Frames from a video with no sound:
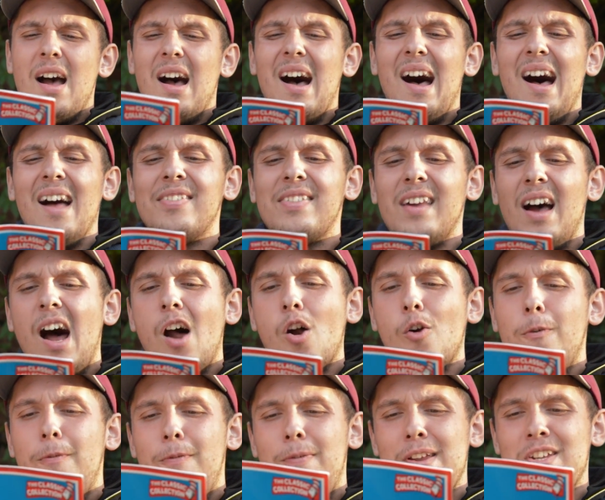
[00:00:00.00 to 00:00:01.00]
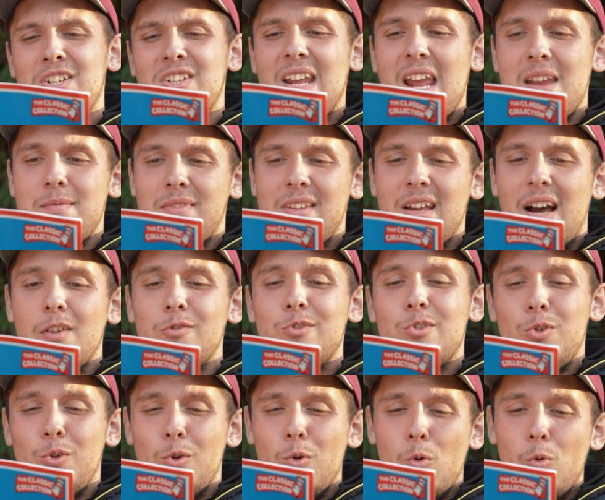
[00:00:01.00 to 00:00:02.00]
And our fish came down
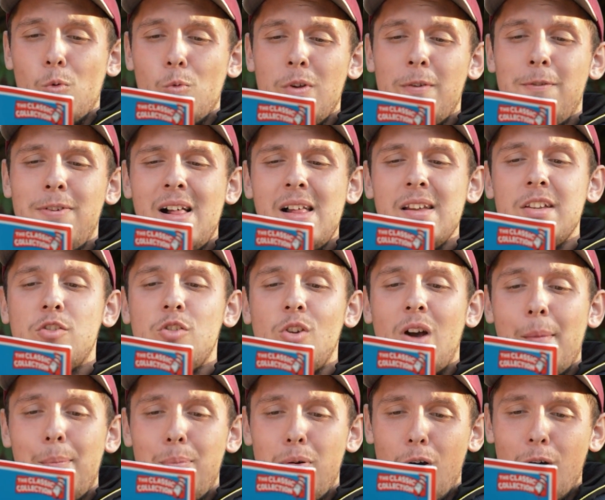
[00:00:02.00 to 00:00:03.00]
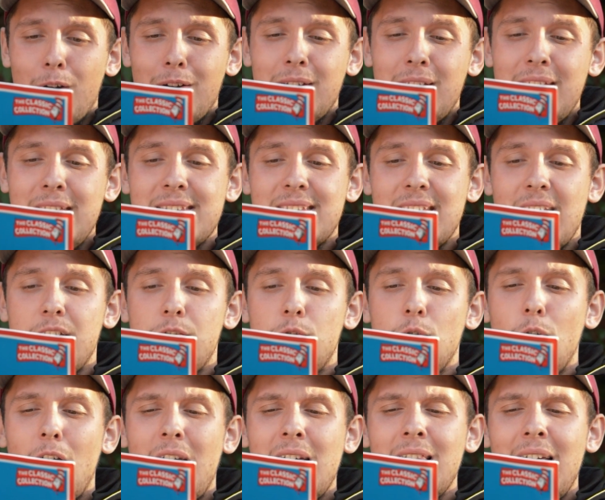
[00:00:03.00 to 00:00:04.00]
too. We fell into a pot. He said,
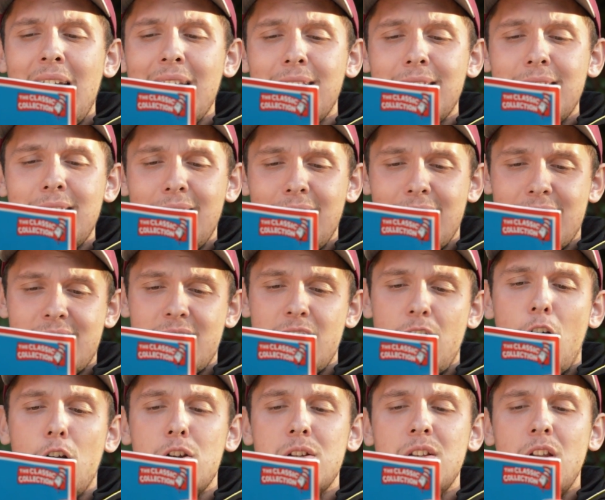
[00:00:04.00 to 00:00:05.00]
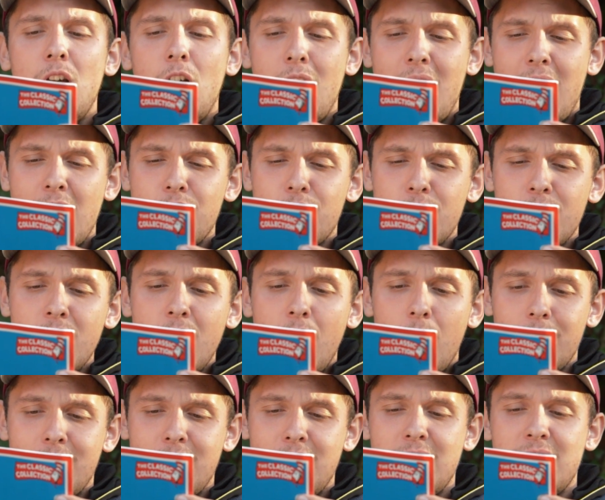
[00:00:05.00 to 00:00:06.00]
do I like this? Oh no, I do
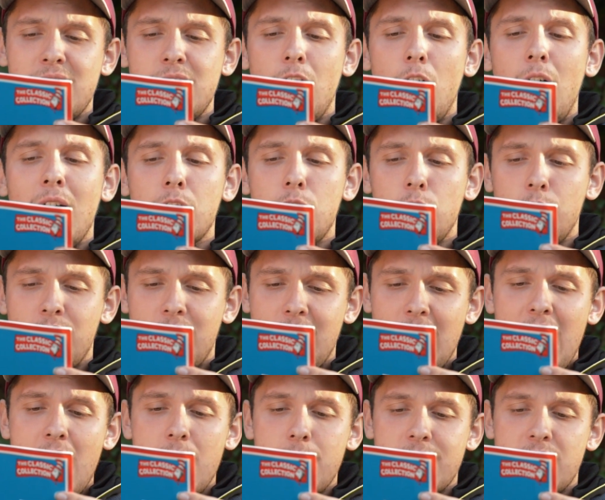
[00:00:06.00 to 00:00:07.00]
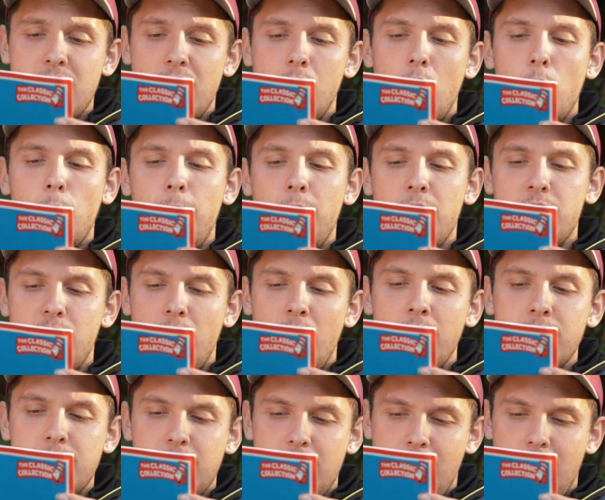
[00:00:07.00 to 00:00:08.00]
not. This is not a good game, said our fish,
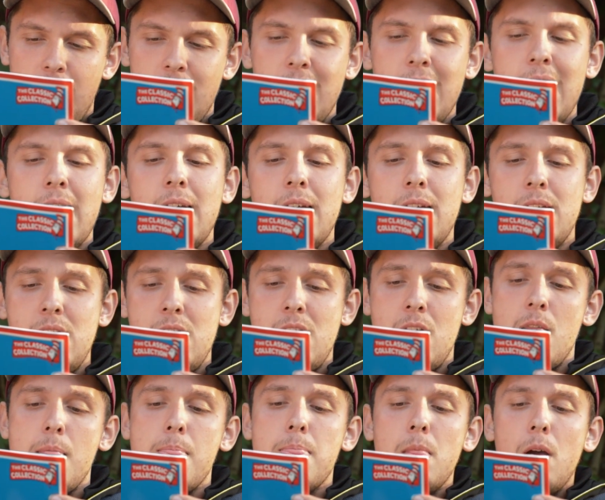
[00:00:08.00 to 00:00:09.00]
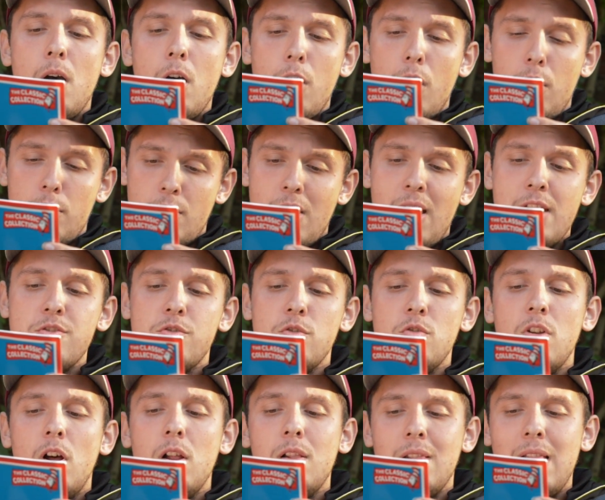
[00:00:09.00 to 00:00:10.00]
and he lit. No, I do
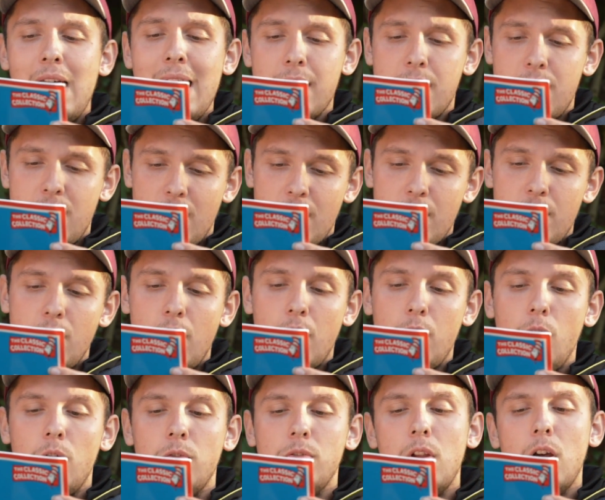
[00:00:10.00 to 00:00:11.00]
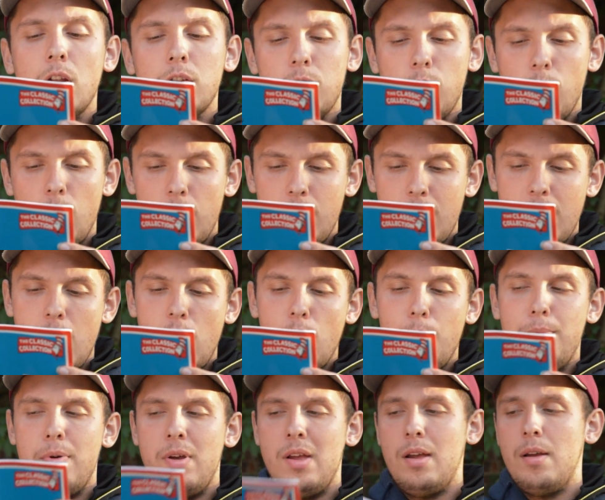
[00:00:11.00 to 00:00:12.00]
not like it. Not one little
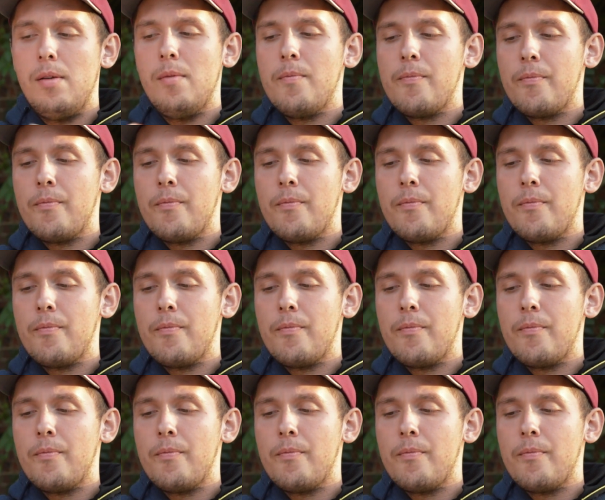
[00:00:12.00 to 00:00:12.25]
bit.